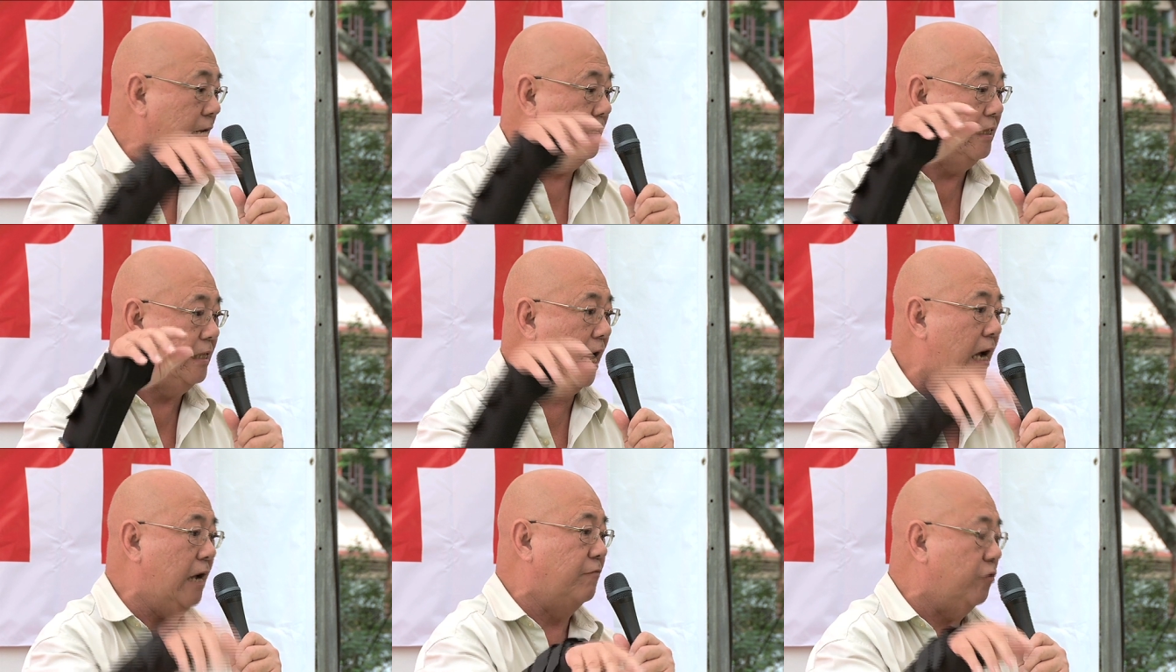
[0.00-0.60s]
and
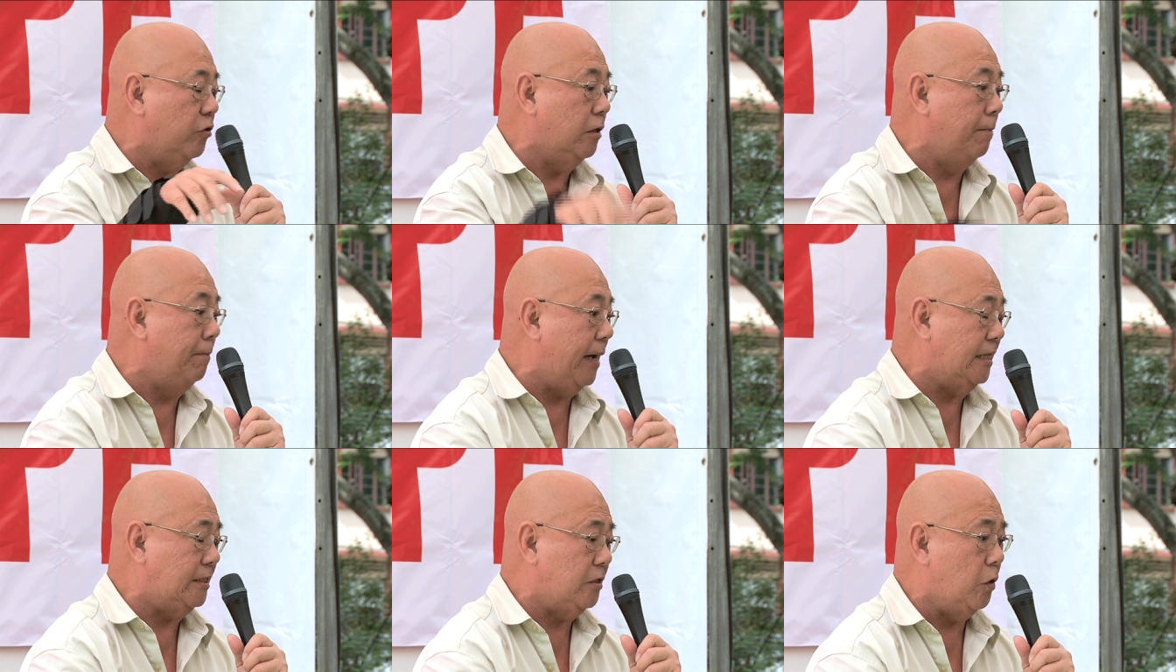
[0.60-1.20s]
die for the
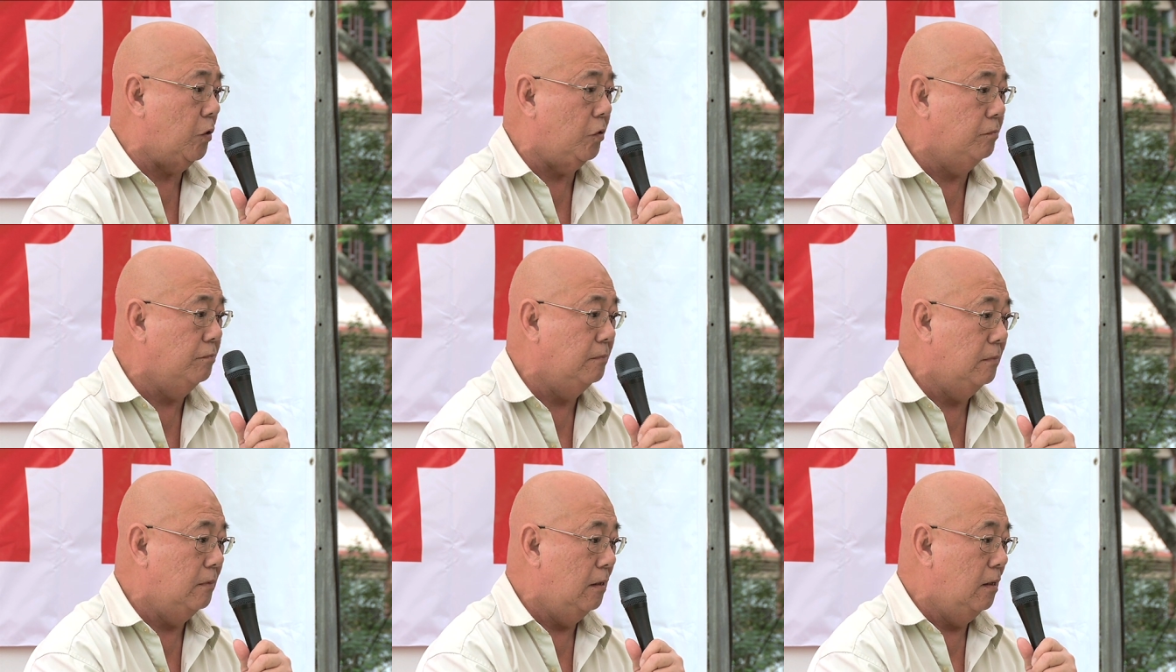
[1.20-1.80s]
best
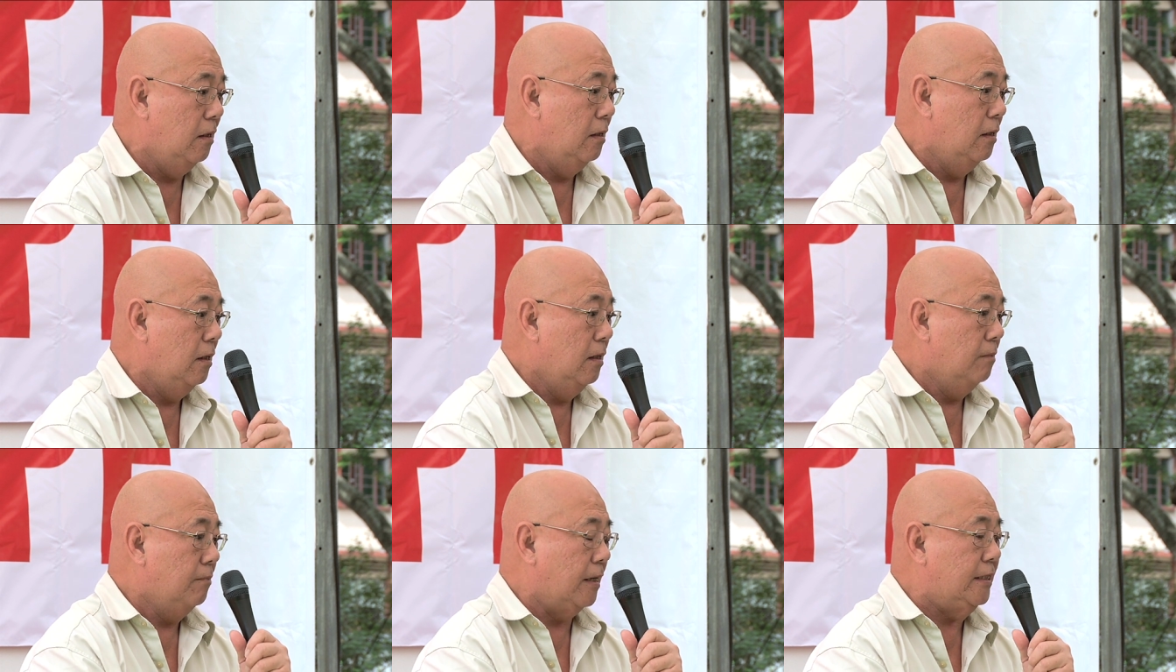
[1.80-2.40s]
home.
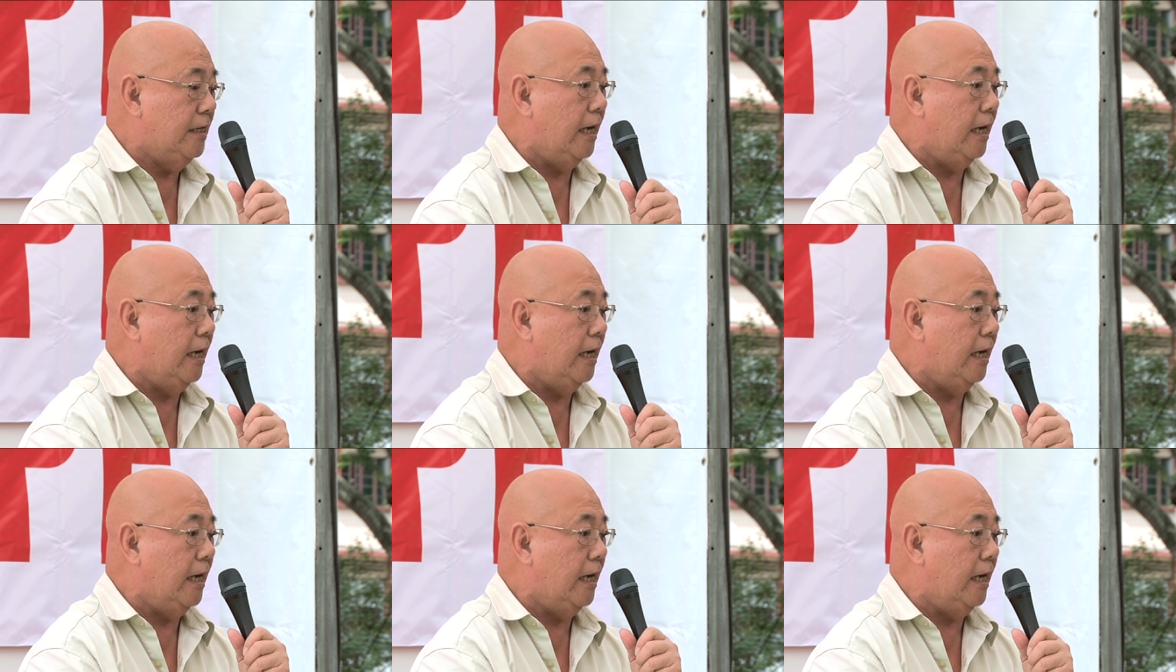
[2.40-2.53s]
But